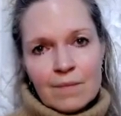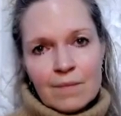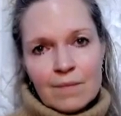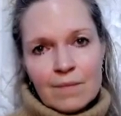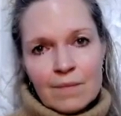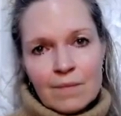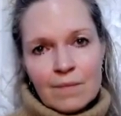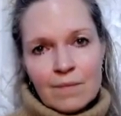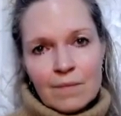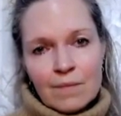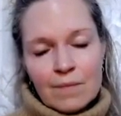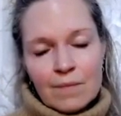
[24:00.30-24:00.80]

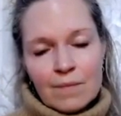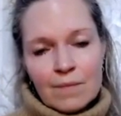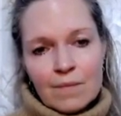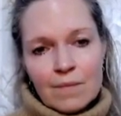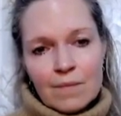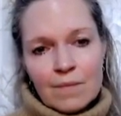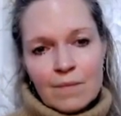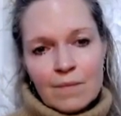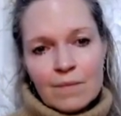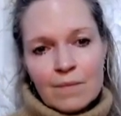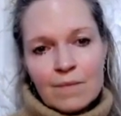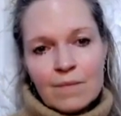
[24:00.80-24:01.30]

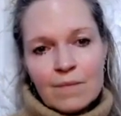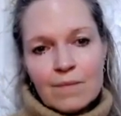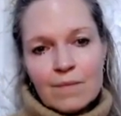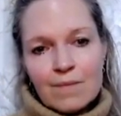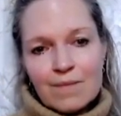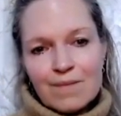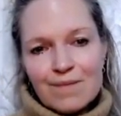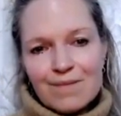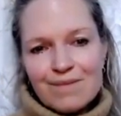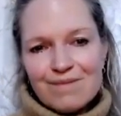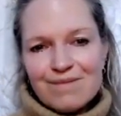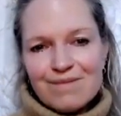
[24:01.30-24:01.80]

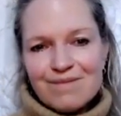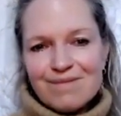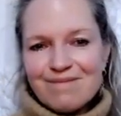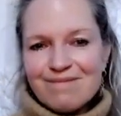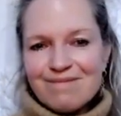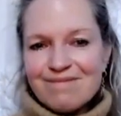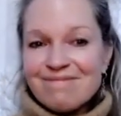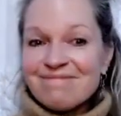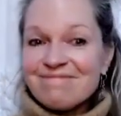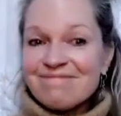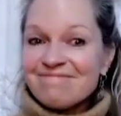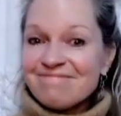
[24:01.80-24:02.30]

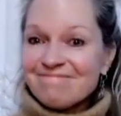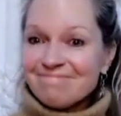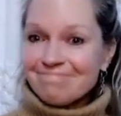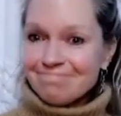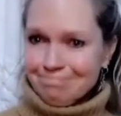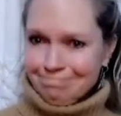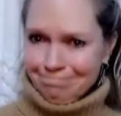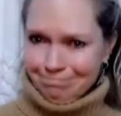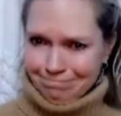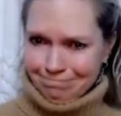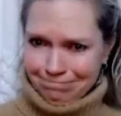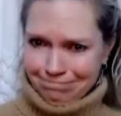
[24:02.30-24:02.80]

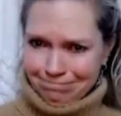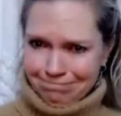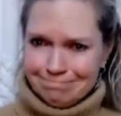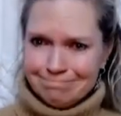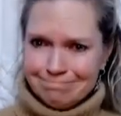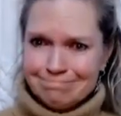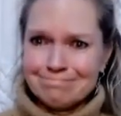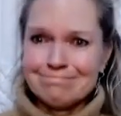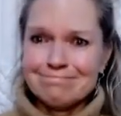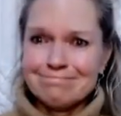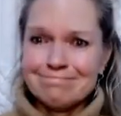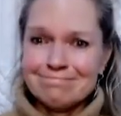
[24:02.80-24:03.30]

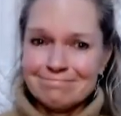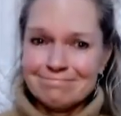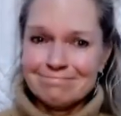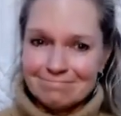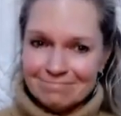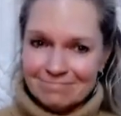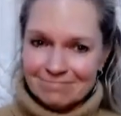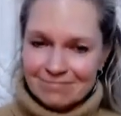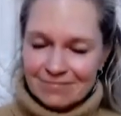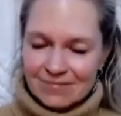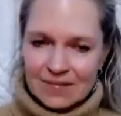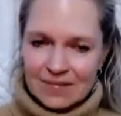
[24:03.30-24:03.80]

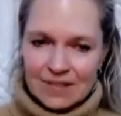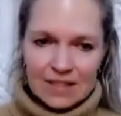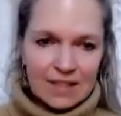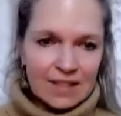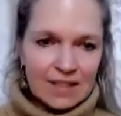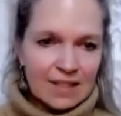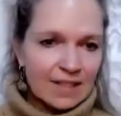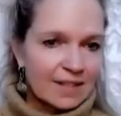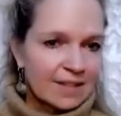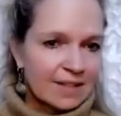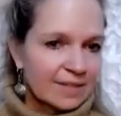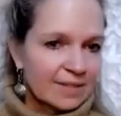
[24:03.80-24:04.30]

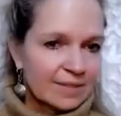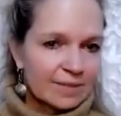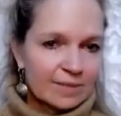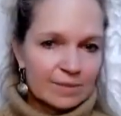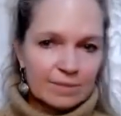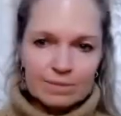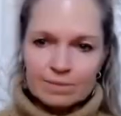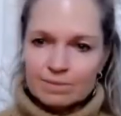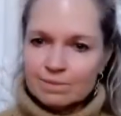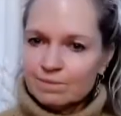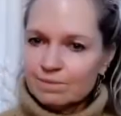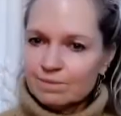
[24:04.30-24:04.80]

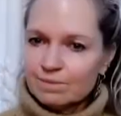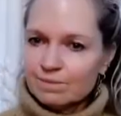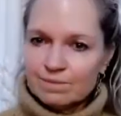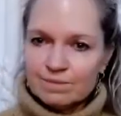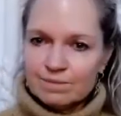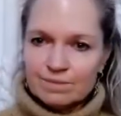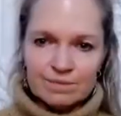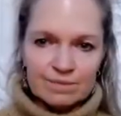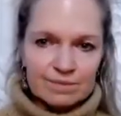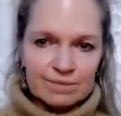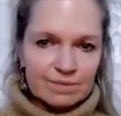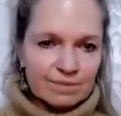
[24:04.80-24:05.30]

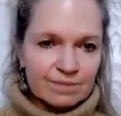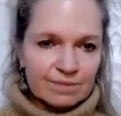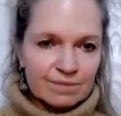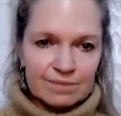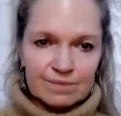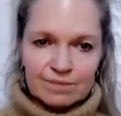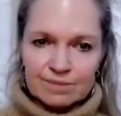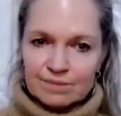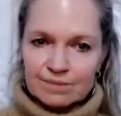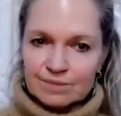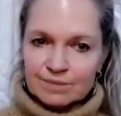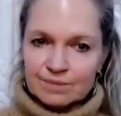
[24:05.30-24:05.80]

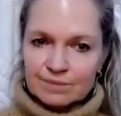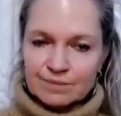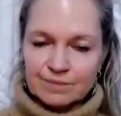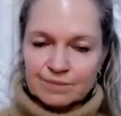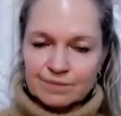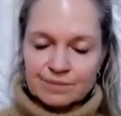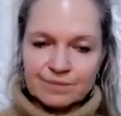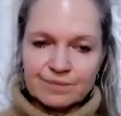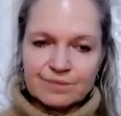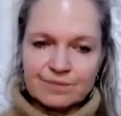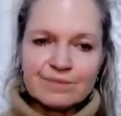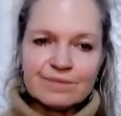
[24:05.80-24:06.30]

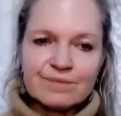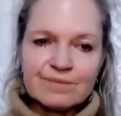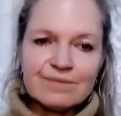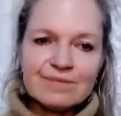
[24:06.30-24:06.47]
(silent)